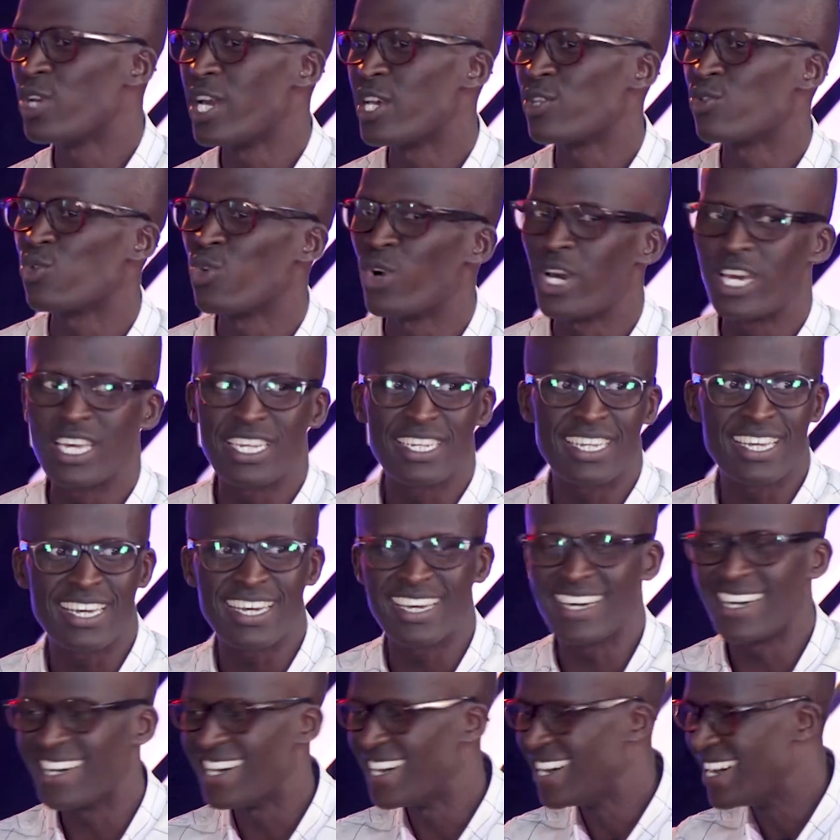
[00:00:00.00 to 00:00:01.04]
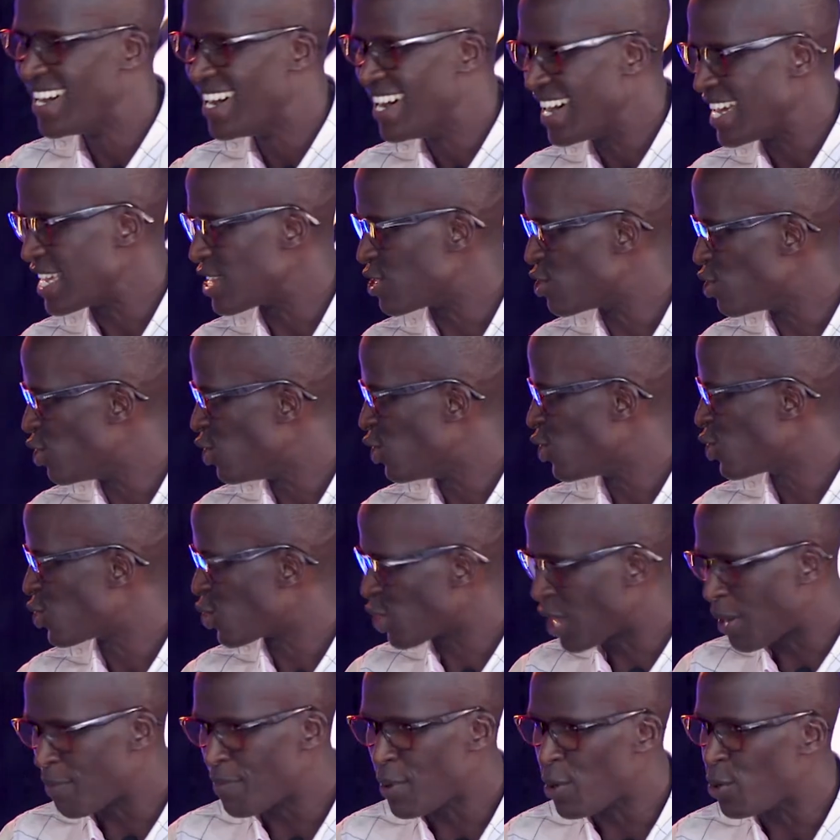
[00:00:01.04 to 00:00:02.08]
to go and, you know, talk
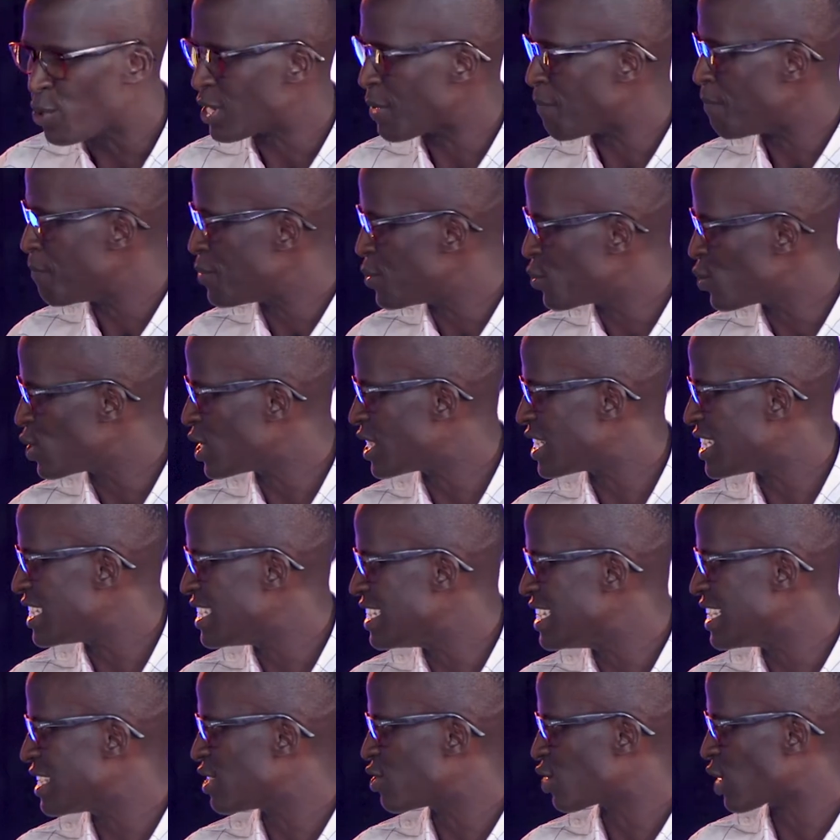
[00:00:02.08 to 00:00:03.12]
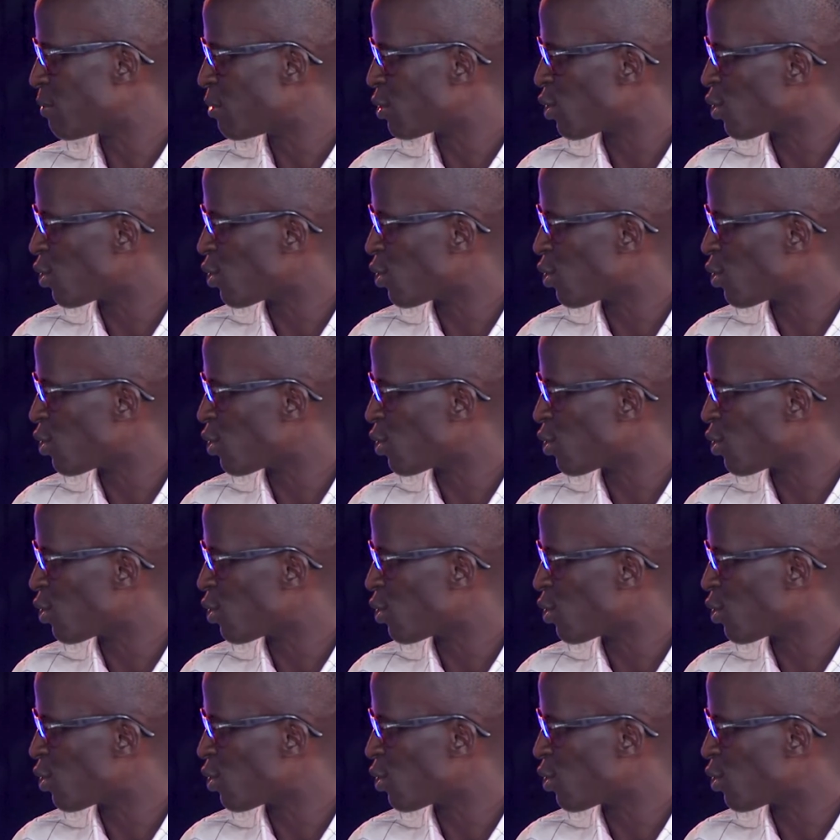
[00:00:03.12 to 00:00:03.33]
about impurity and talk about all